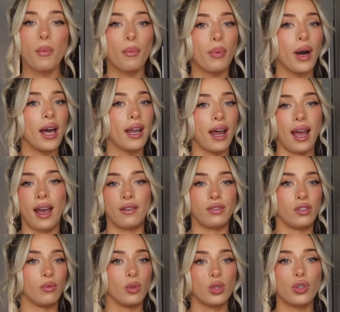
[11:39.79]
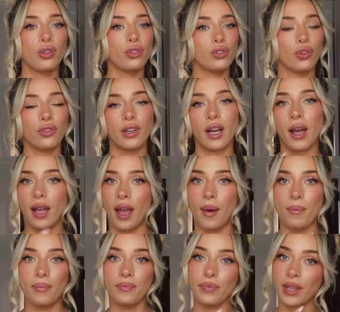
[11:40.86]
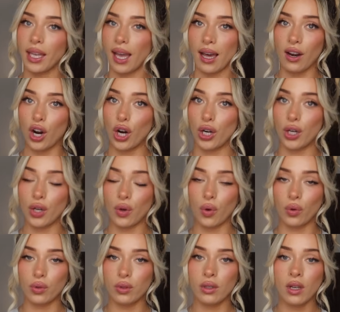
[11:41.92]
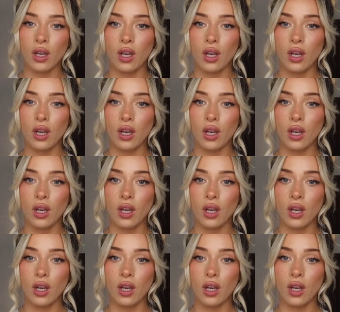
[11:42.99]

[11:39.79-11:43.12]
but I have so much gold jewelry. I am like at heart a gold